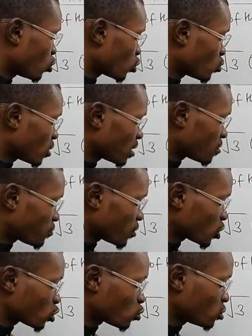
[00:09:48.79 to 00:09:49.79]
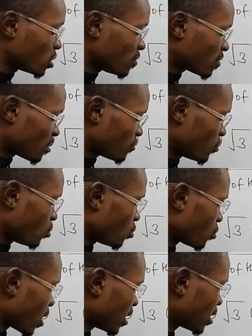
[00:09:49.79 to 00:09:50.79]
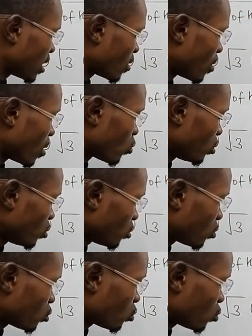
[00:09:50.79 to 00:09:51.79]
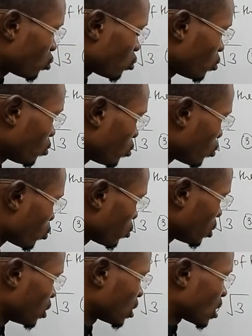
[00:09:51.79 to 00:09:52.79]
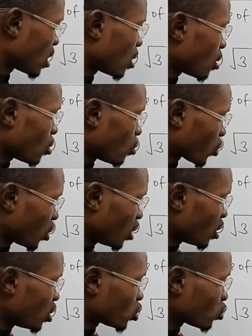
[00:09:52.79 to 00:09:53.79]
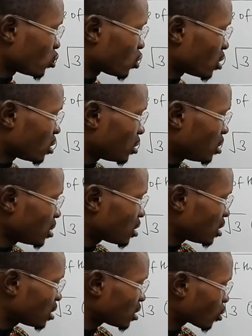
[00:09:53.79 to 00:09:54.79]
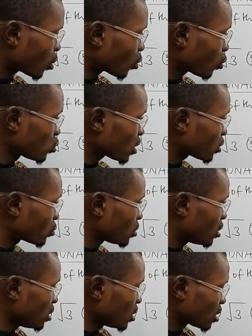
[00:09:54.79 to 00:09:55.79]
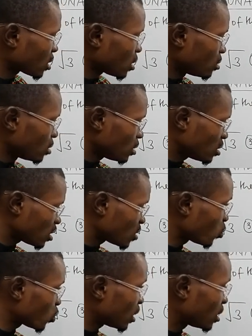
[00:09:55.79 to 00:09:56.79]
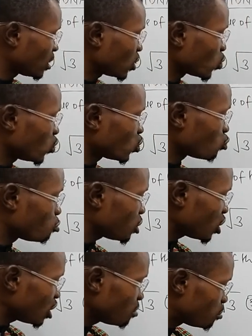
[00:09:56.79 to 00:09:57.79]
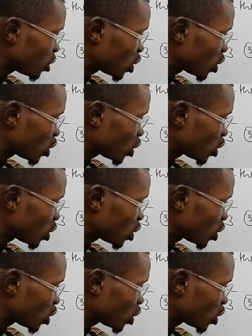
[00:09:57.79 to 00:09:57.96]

is just to get the first 2 significant figure, right? That's why we're going through this. Okay, so this is closer to this, this is more than this, so it will be in